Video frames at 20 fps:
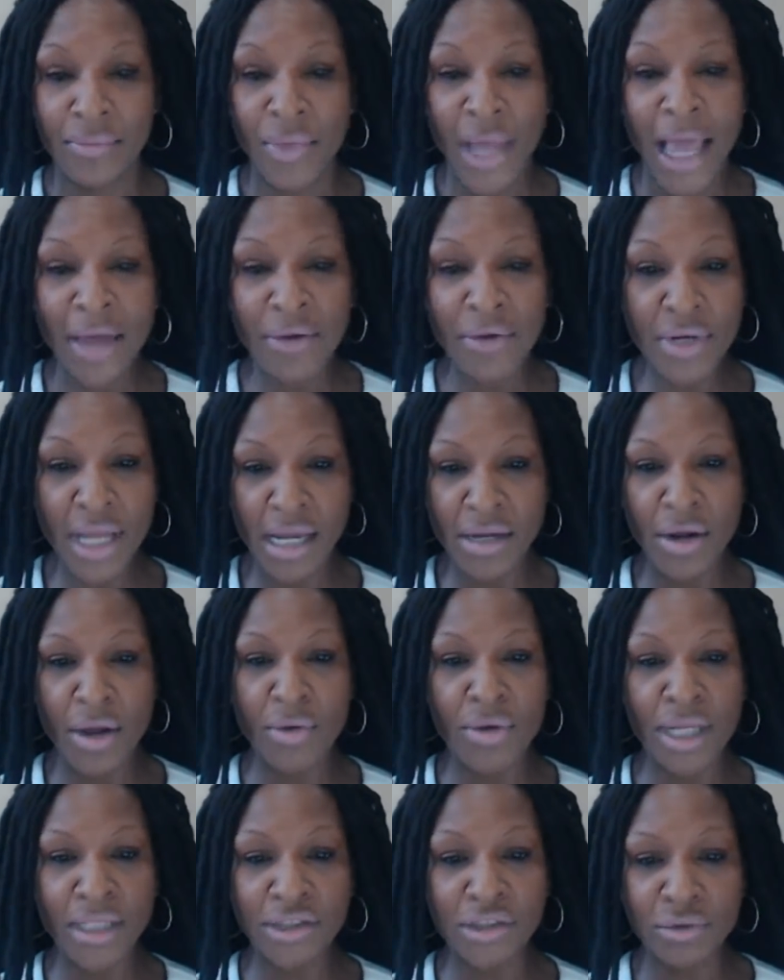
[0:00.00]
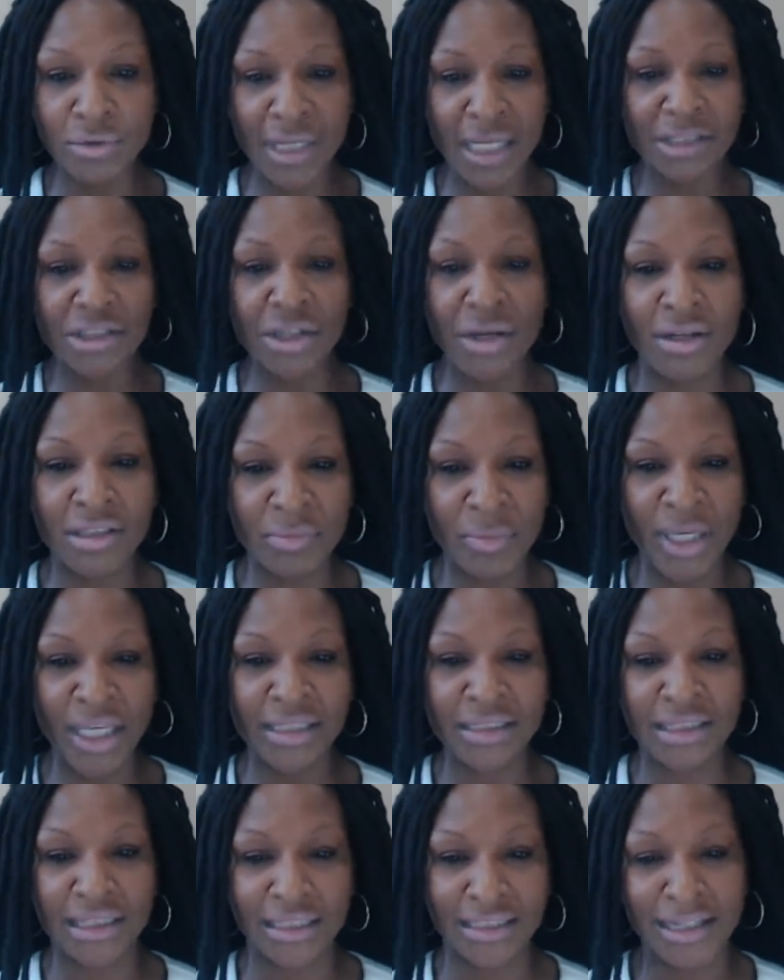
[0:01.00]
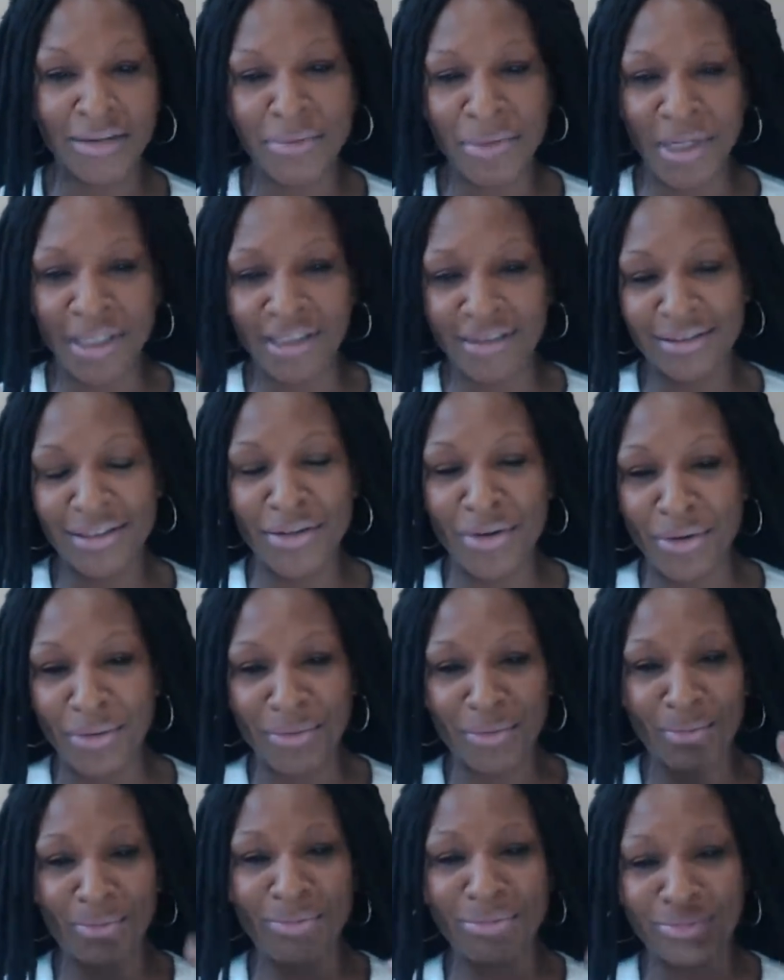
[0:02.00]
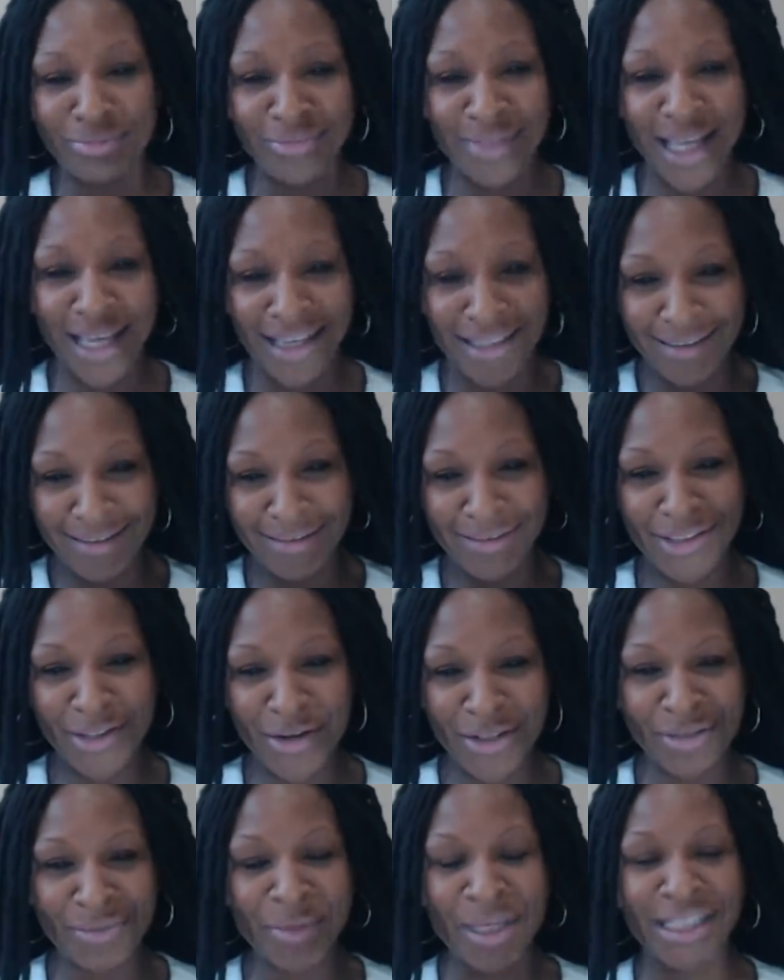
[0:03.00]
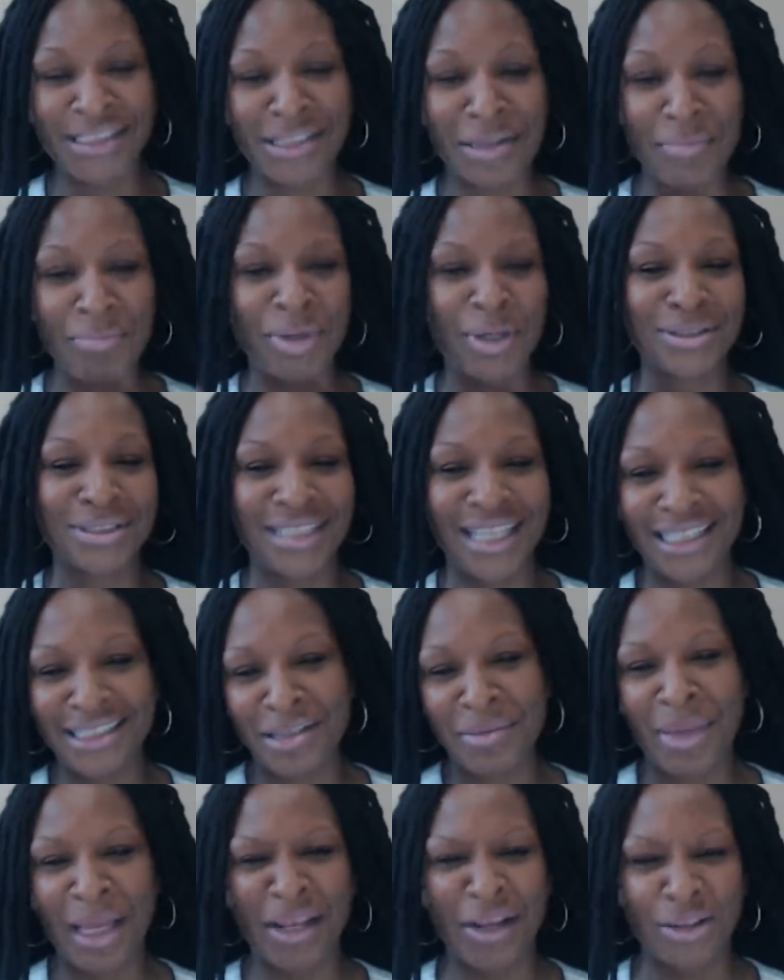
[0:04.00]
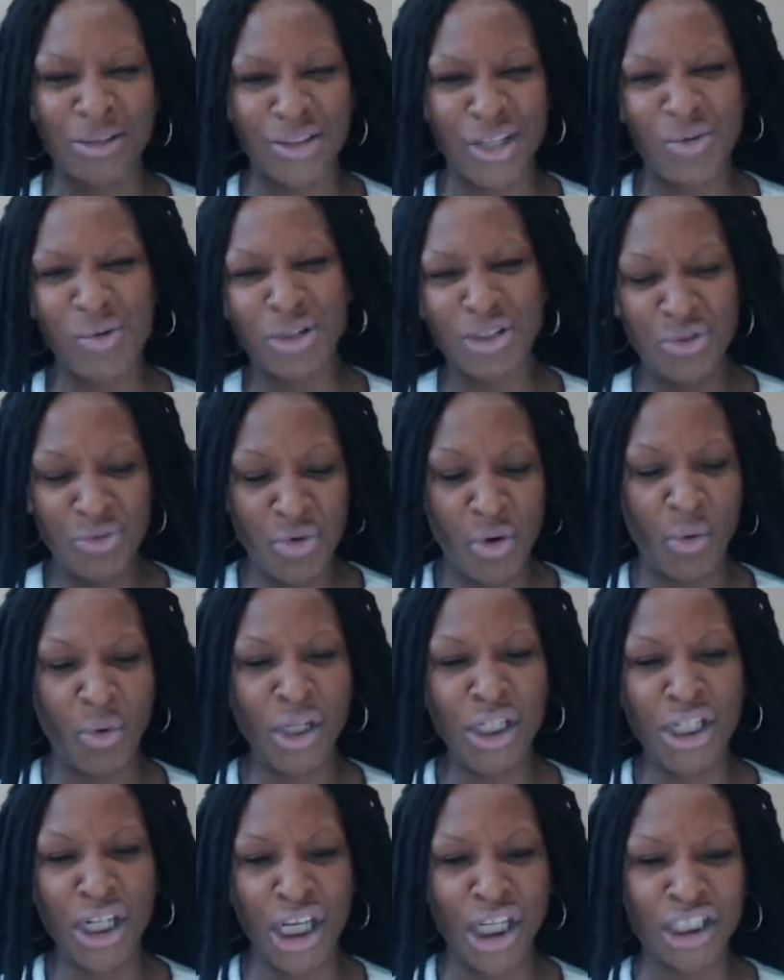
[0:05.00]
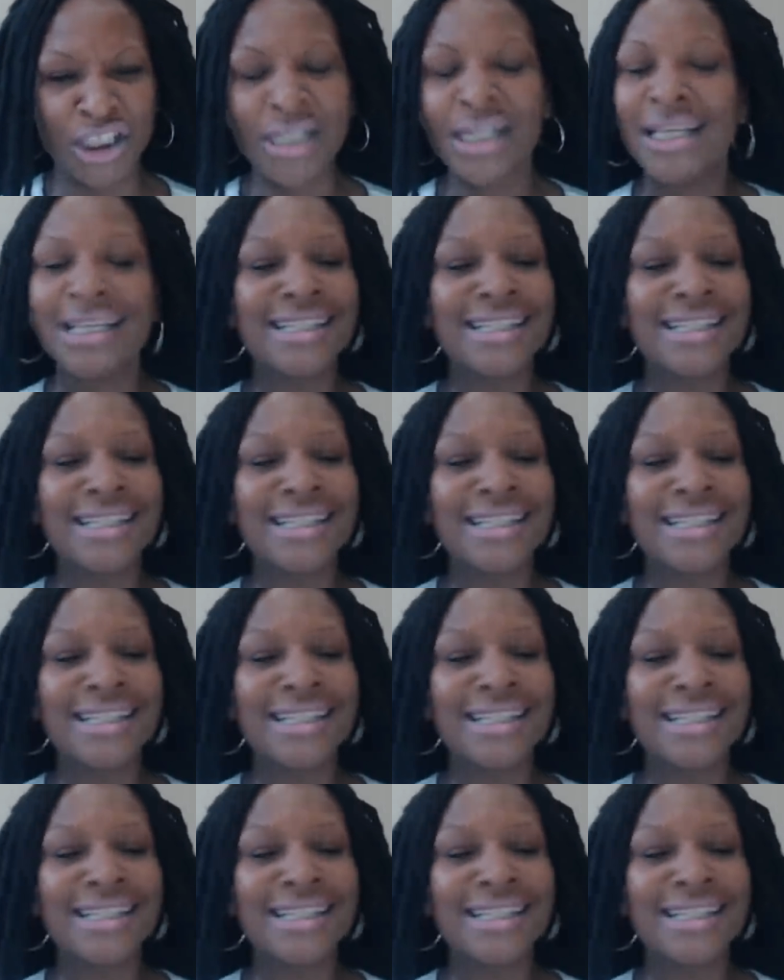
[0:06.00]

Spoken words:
How do they know that you're not Charles Manson? I mean, not Charles Manson per se. Somebody go say, well, he did.